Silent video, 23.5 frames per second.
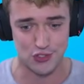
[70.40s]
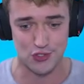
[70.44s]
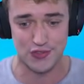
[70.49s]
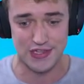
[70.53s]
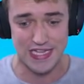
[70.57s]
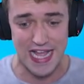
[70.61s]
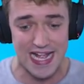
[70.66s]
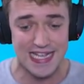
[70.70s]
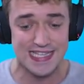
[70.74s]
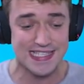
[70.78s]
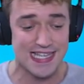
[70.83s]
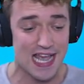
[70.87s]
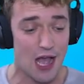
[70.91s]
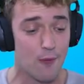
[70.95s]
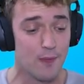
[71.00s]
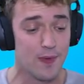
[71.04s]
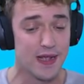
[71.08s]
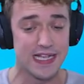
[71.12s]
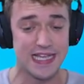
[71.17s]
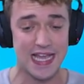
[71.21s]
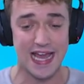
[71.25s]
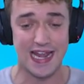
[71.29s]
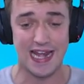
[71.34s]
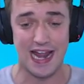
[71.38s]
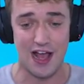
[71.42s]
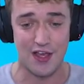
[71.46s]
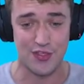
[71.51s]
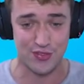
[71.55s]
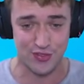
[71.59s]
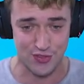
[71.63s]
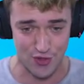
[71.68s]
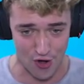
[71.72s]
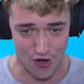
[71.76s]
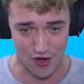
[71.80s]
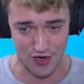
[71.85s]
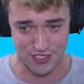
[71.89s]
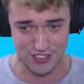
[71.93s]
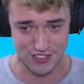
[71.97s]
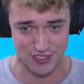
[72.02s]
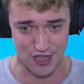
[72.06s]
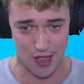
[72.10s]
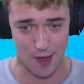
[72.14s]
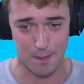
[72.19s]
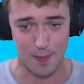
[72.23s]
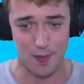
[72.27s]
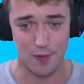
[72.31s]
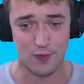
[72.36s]
So that's how we get our thirst
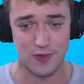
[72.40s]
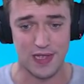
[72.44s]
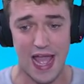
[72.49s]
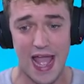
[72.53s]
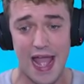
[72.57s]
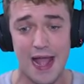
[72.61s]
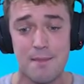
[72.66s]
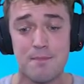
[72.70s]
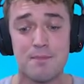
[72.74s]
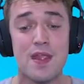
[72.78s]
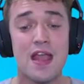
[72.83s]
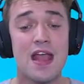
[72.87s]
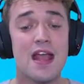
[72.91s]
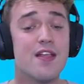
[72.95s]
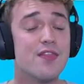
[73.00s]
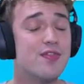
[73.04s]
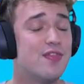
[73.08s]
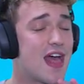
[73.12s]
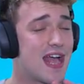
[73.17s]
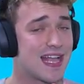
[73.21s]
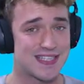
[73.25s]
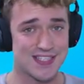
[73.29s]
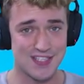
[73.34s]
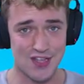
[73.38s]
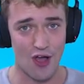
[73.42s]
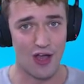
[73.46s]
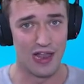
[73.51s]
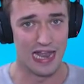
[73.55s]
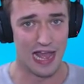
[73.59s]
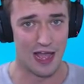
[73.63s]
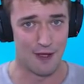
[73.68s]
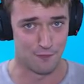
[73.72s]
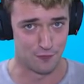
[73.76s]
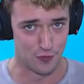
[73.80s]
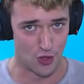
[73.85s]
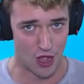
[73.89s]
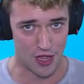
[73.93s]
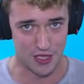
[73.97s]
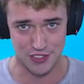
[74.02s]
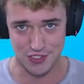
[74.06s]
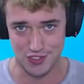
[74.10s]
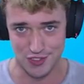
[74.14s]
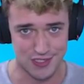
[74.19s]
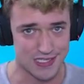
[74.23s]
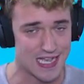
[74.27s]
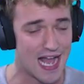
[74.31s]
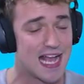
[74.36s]
up, okay? That's all I've done.
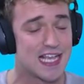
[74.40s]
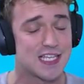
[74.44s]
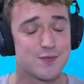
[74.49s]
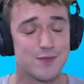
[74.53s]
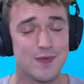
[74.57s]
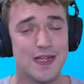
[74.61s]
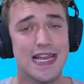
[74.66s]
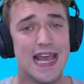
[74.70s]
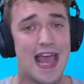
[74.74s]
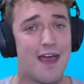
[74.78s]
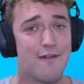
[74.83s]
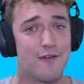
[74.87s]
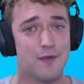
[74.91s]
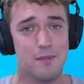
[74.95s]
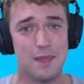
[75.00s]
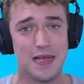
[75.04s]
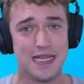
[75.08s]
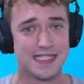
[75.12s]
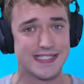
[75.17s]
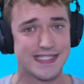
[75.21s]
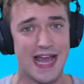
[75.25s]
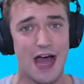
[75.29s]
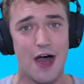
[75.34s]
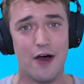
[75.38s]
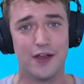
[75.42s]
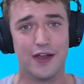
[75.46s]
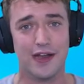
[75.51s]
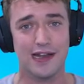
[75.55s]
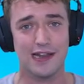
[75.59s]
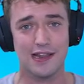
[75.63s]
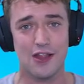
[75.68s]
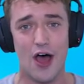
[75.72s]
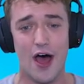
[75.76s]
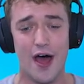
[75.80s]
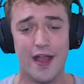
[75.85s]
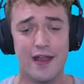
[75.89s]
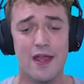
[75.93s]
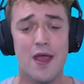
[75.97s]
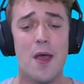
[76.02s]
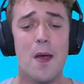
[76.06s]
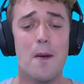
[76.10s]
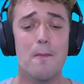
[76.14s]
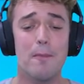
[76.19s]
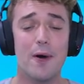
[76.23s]
So you guys really haven't missed out on a lot.